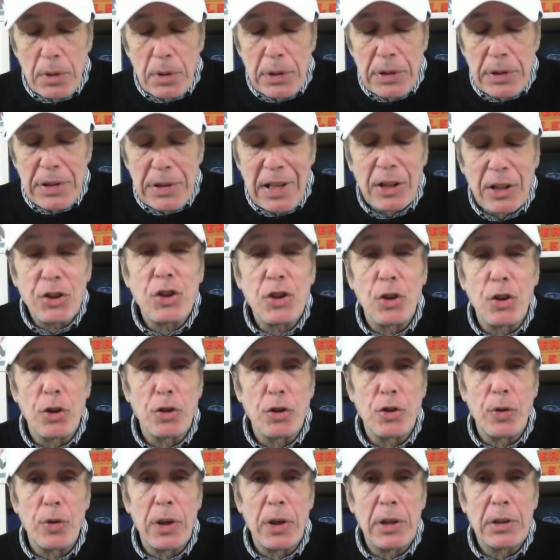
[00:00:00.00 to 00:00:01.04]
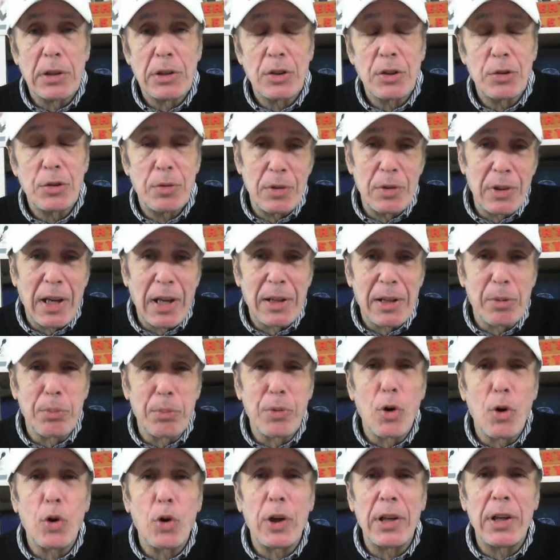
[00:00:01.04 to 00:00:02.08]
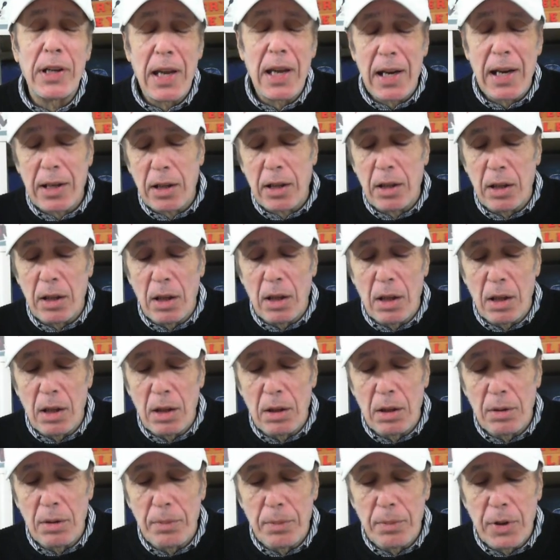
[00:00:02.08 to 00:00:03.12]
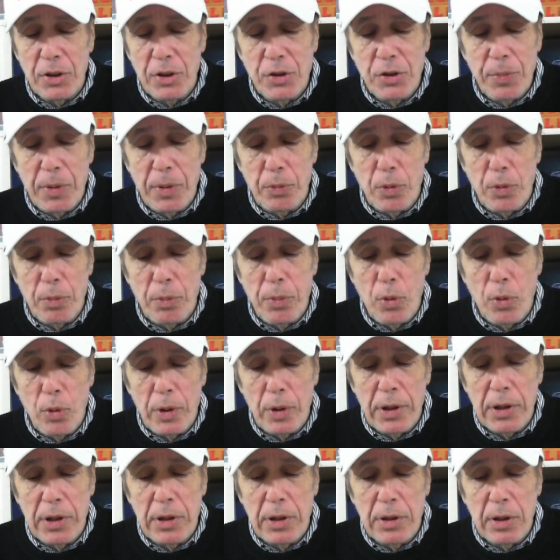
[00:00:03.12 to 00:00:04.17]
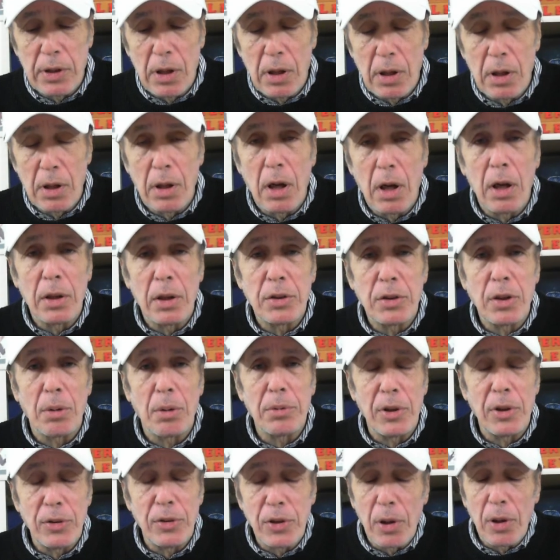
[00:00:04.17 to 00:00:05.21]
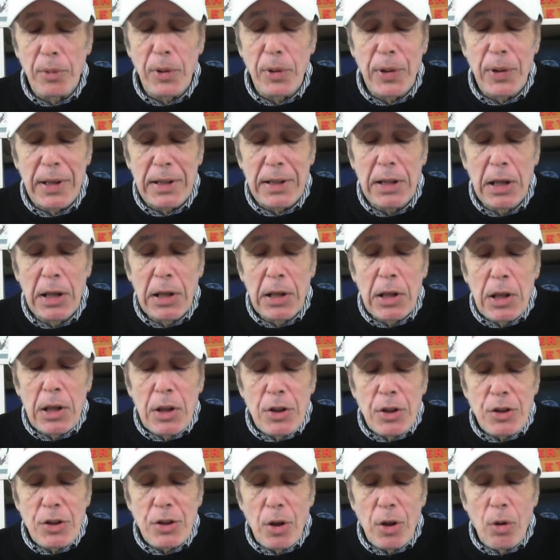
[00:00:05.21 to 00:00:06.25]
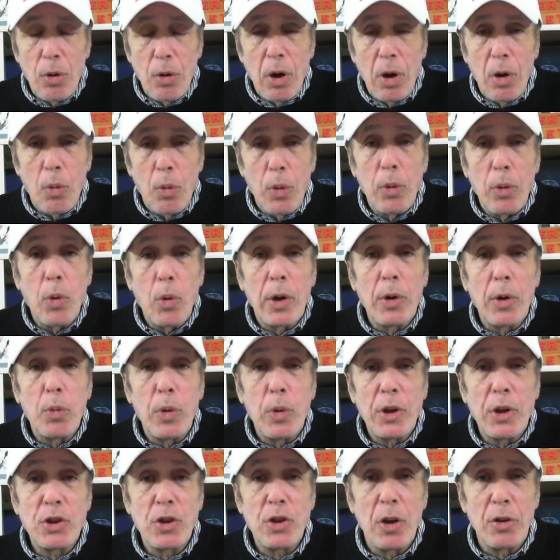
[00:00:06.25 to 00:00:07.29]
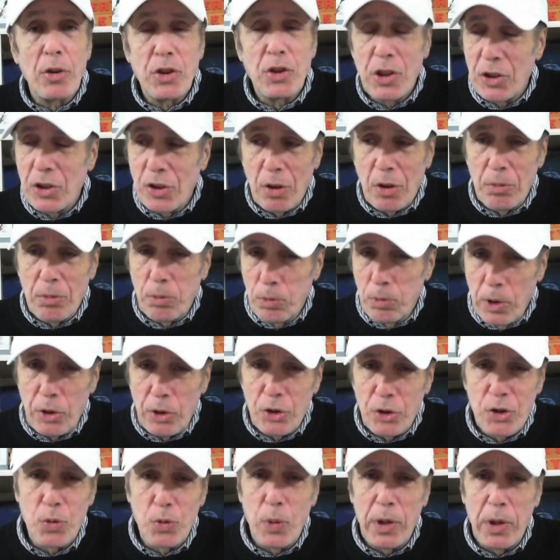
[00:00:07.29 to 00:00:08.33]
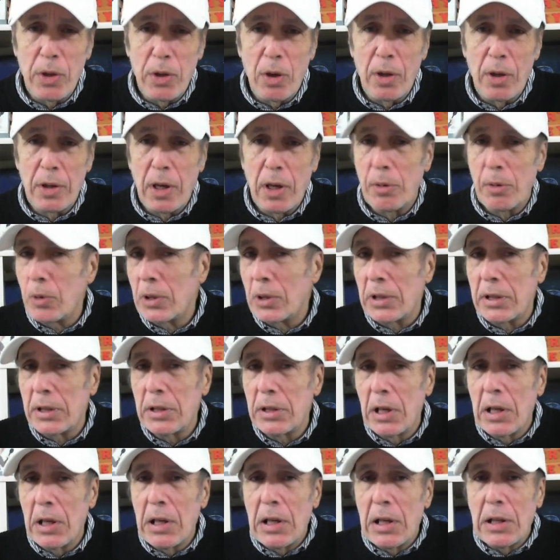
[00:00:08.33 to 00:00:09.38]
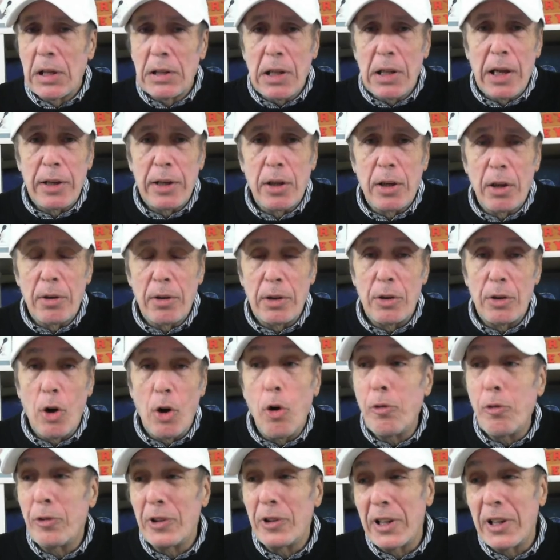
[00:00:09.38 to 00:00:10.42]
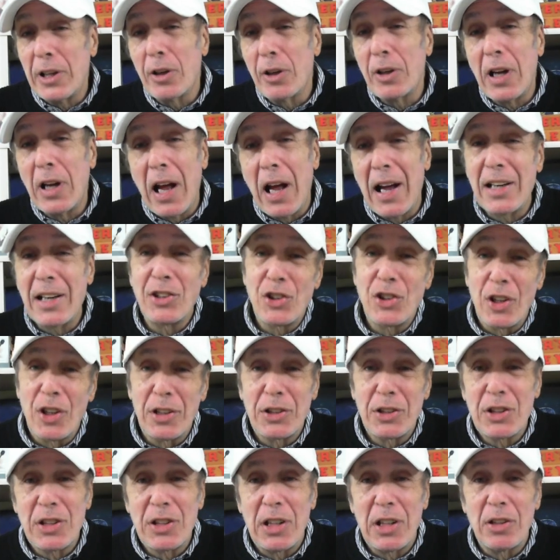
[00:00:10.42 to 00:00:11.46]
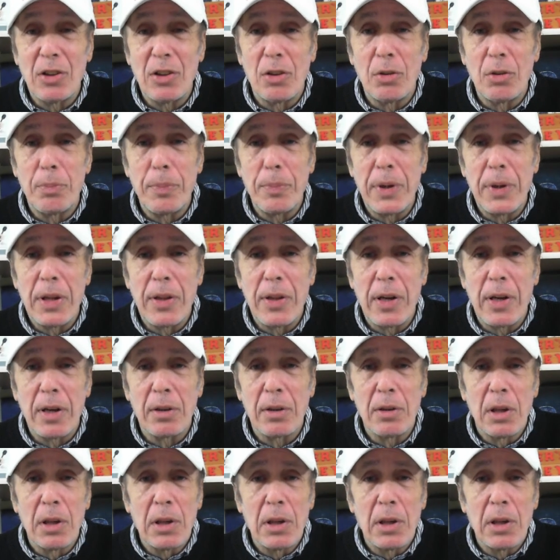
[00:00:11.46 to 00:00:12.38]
neck surgery. It's like a broken neck. It's been reported on WWE. So we want to wish her. She's a real sweetheart. I really like her, and hopefully her guy John Cena will be there